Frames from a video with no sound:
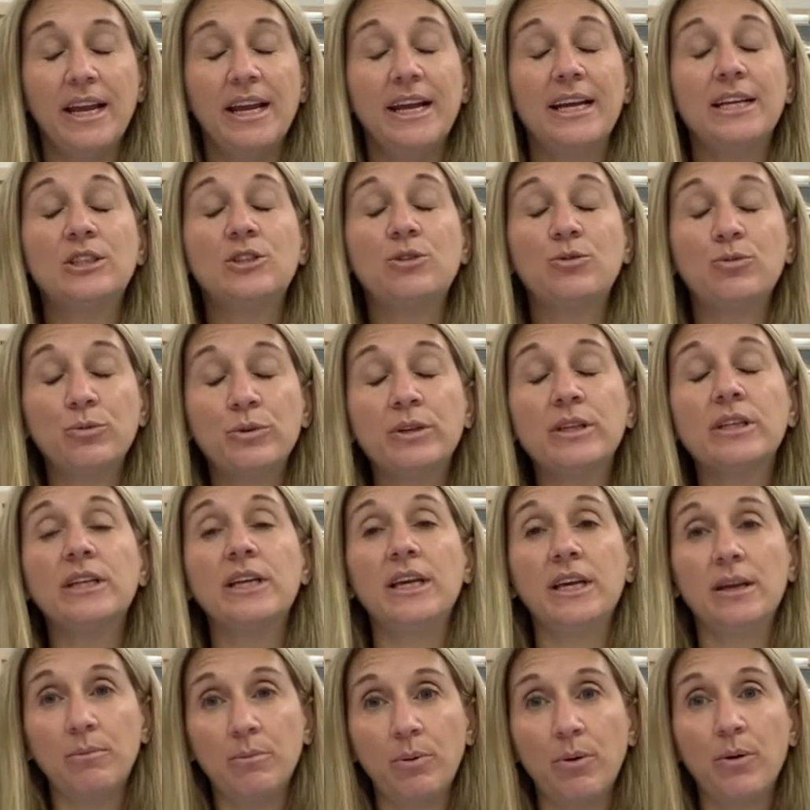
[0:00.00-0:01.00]
It's
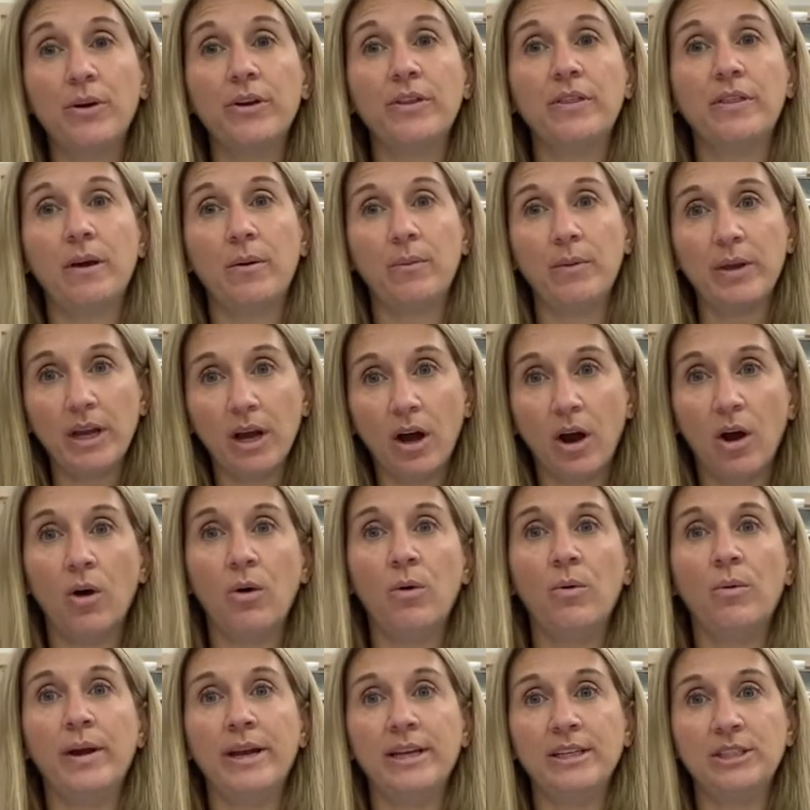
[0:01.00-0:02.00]
really important that we
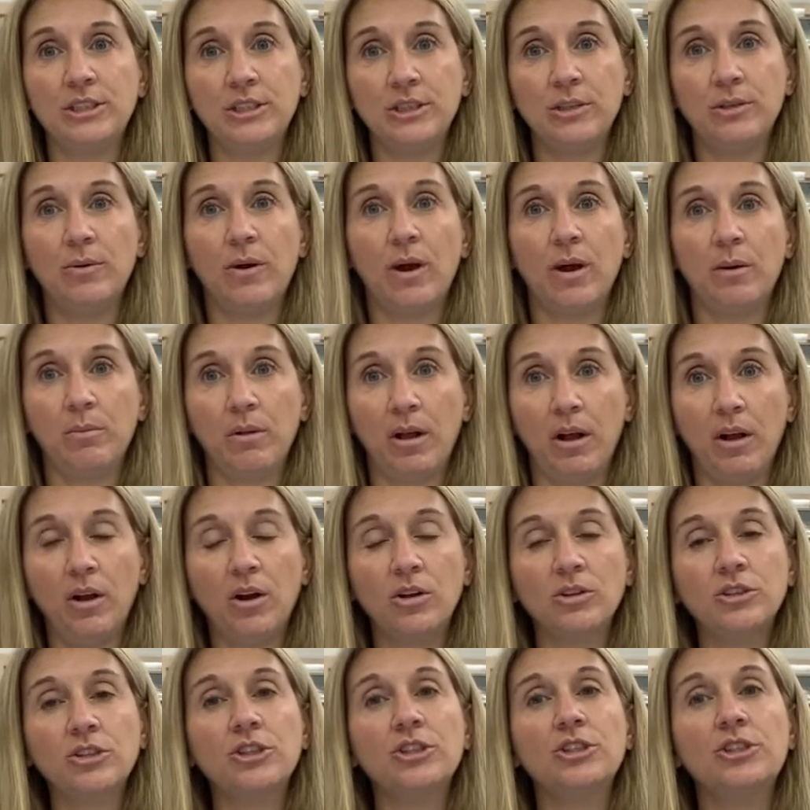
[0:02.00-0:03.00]
always do our blood
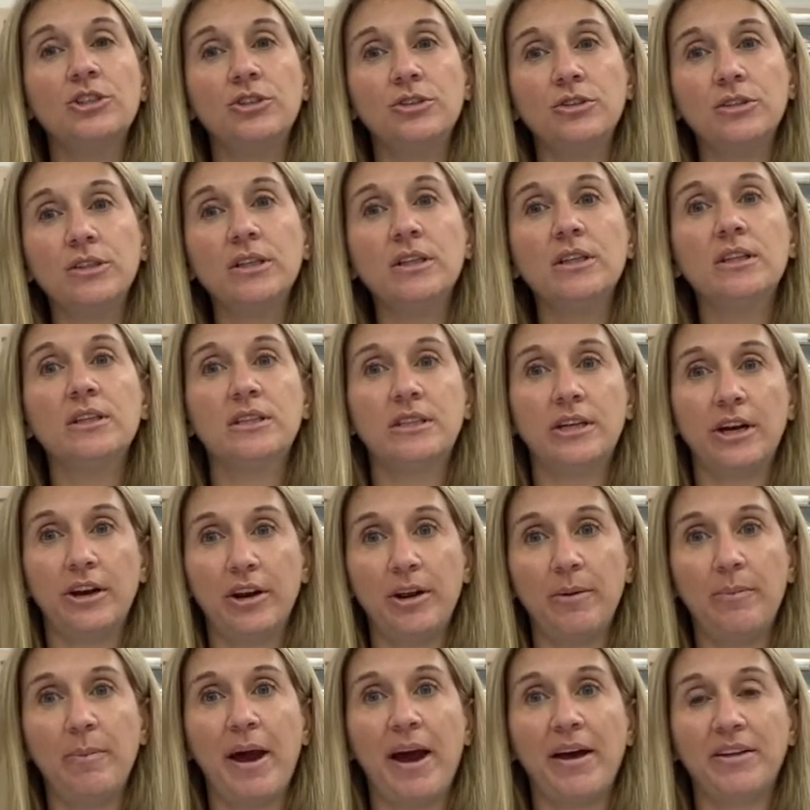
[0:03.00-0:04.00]
cultures using the
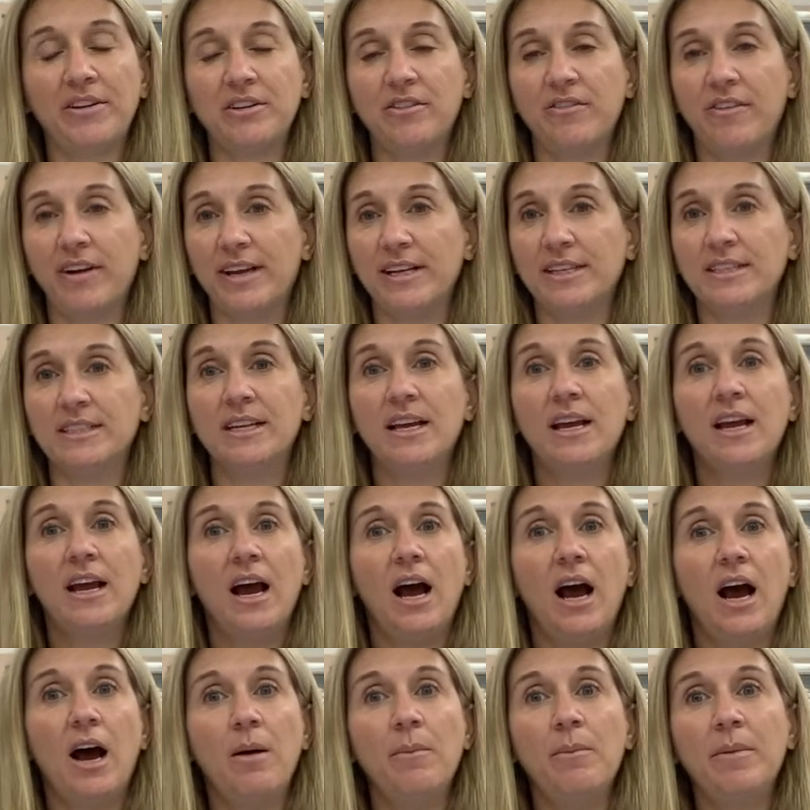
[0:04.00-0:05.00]
SteriPath device
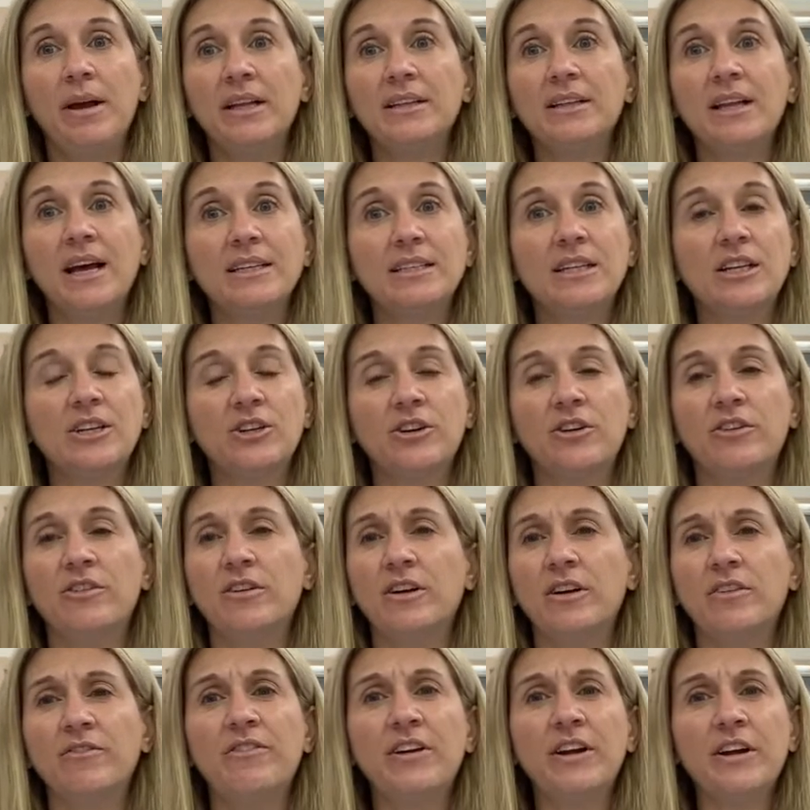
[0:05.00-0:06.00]
um, unless
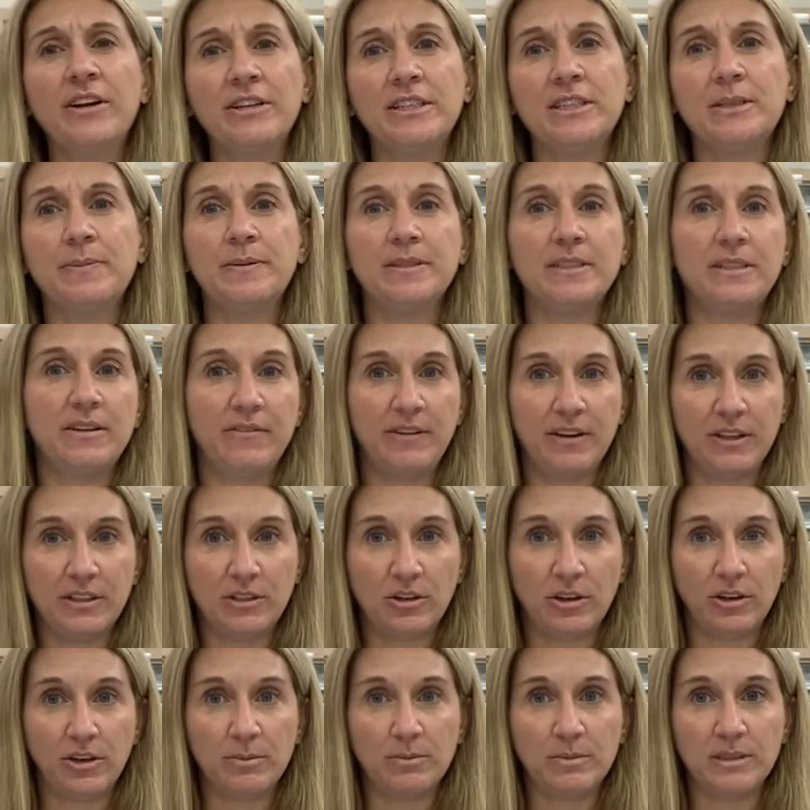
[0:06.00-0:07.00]
under very specific
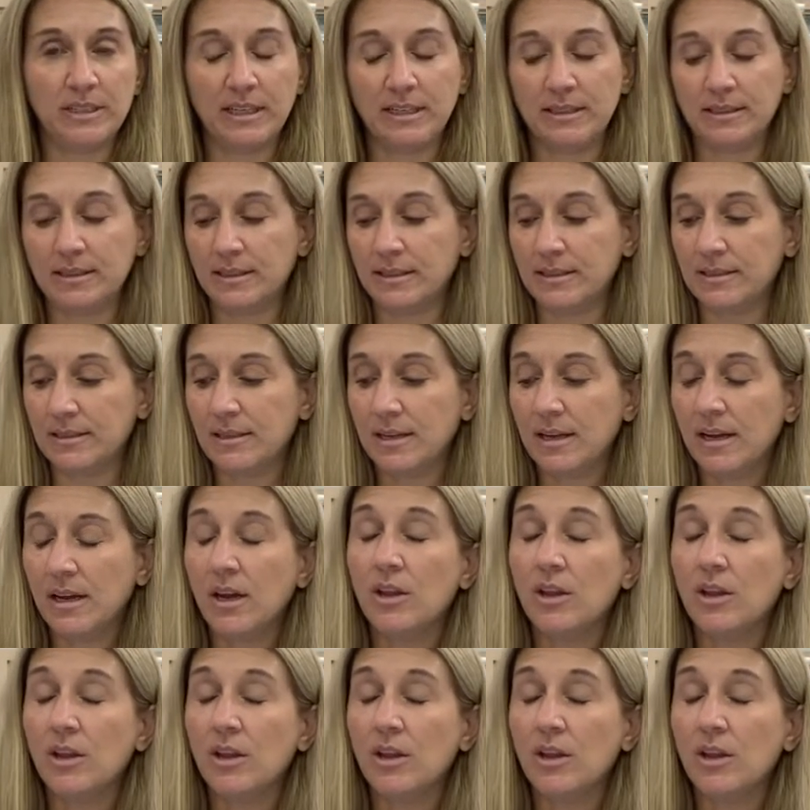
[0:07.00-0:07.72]
circumstances.